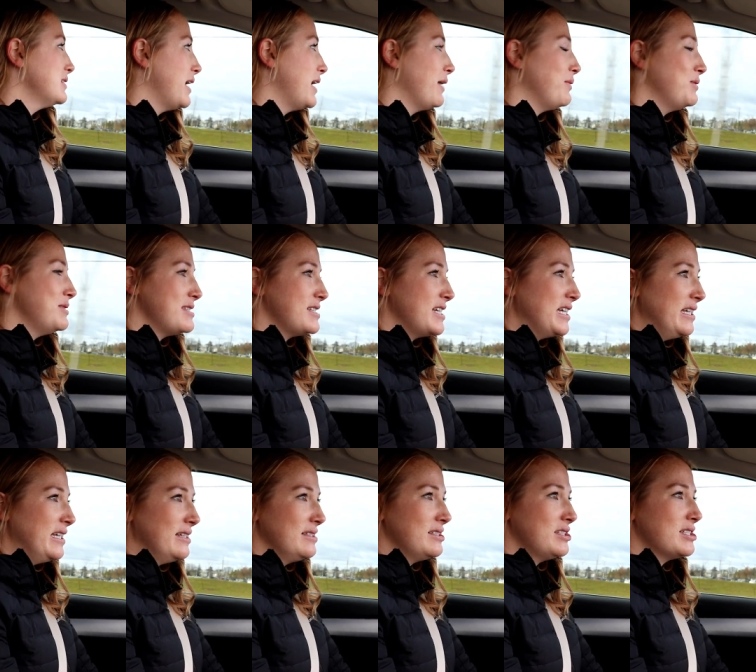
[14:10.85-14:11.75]
I would
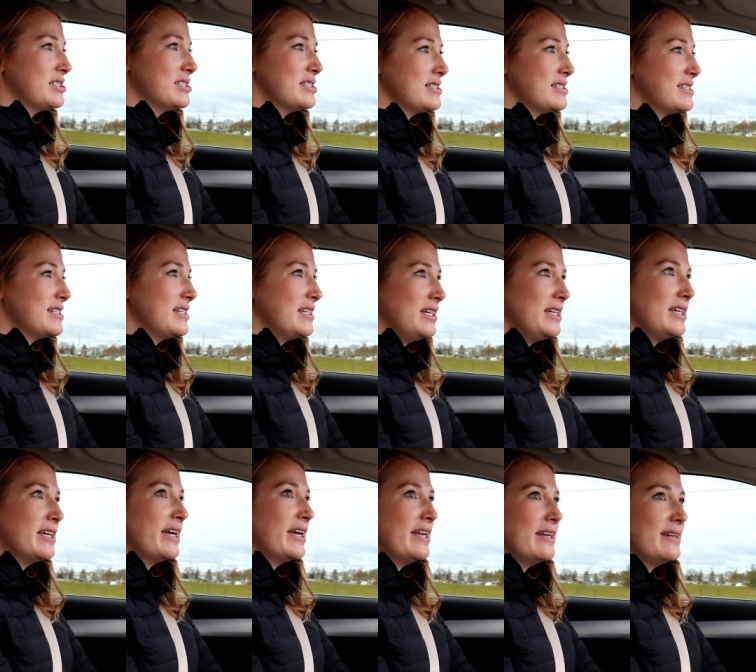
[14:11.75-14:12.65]
say each city
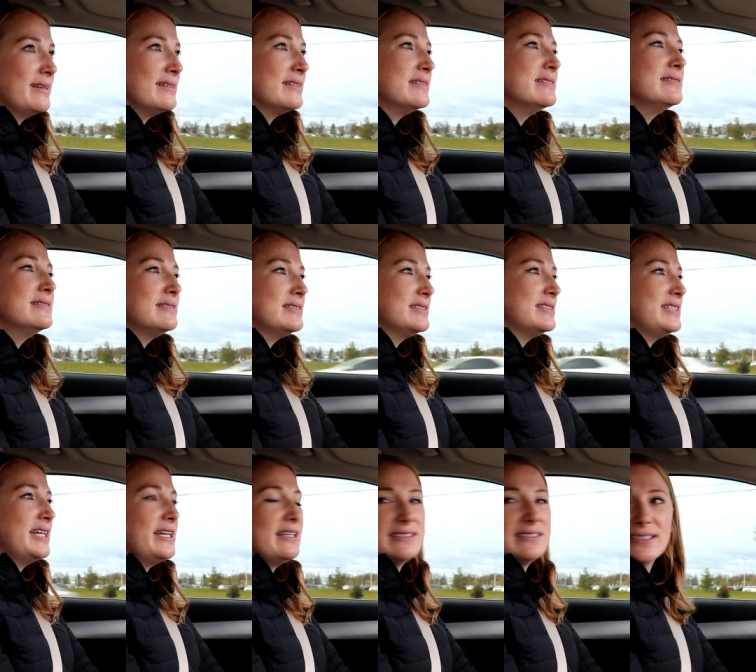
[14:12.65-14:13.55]
kind of
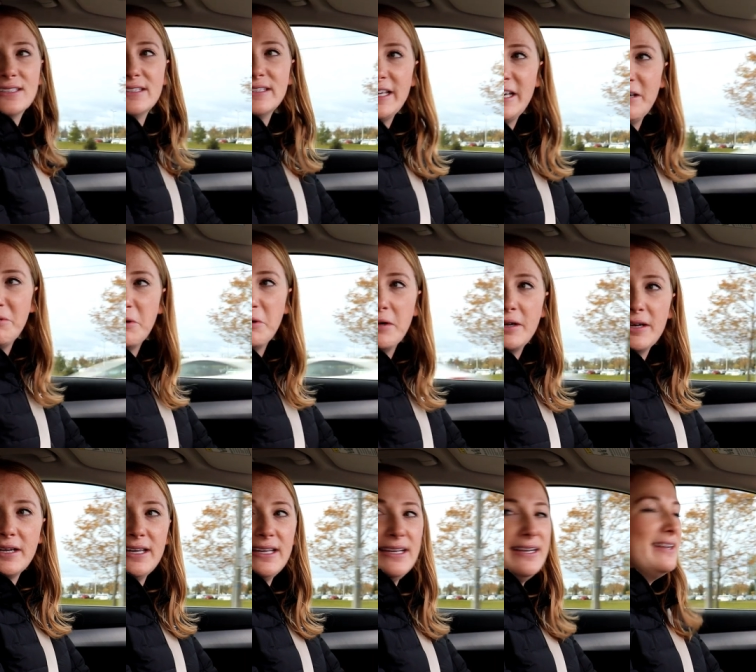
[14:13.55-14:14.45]
stakes a claim
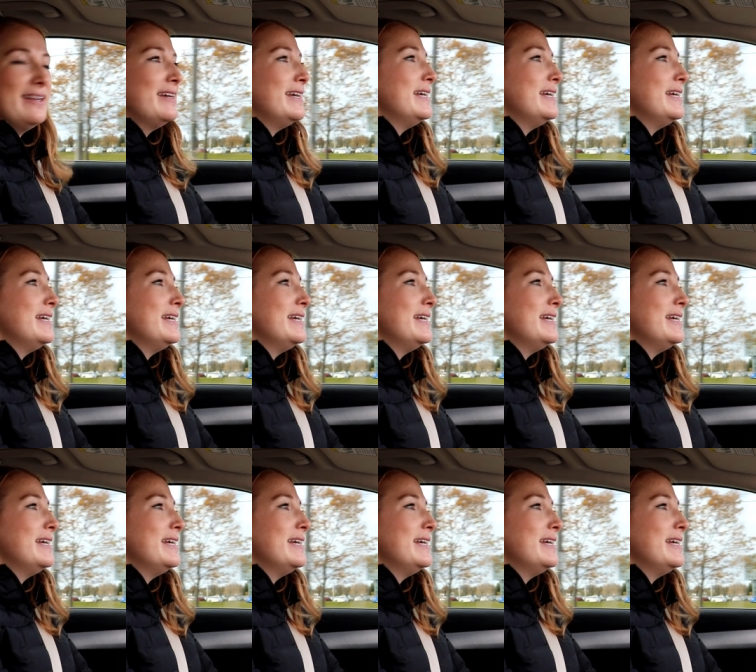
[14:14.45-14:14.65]
on it